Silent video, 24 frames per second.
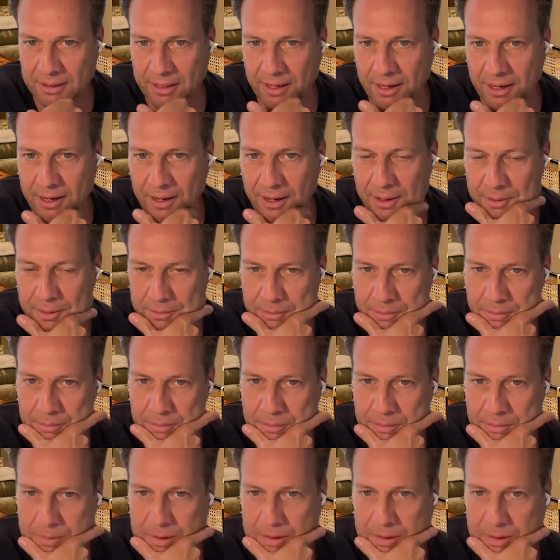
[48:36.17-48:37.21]

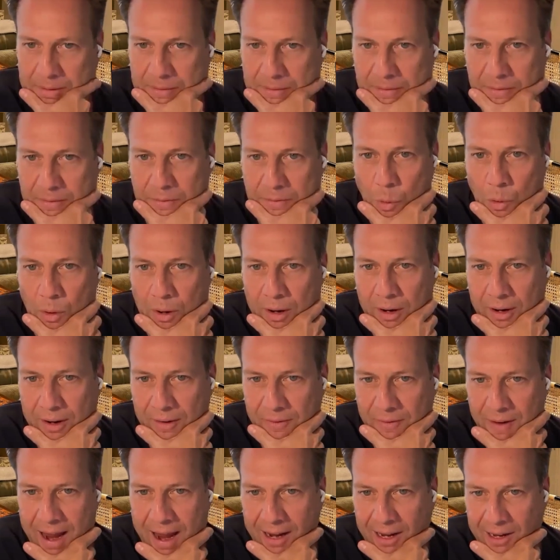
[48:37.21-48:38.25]
for kind of
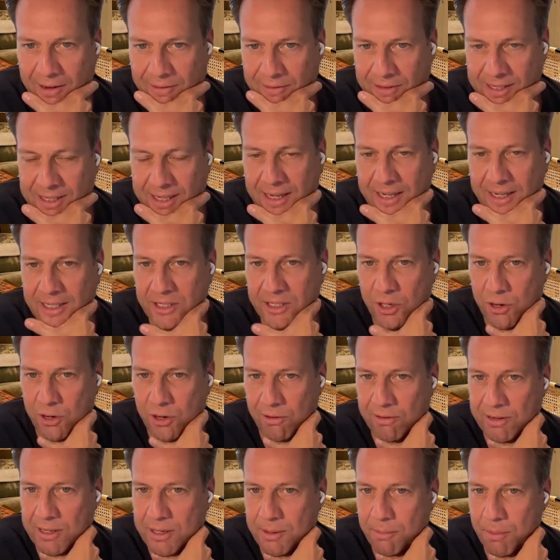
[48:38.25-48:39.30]
accuracy and
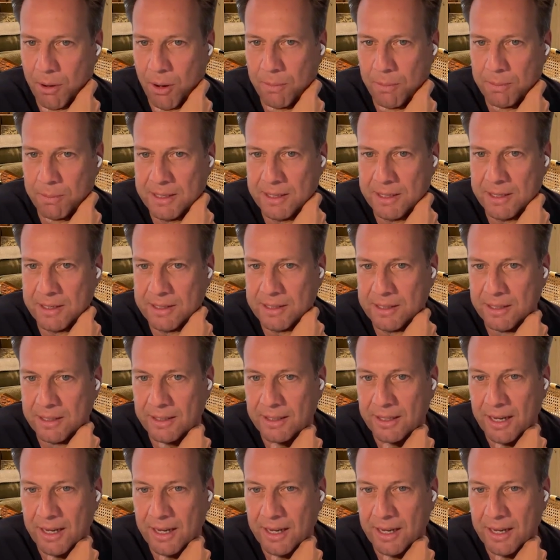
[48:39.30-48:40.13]
security purposes.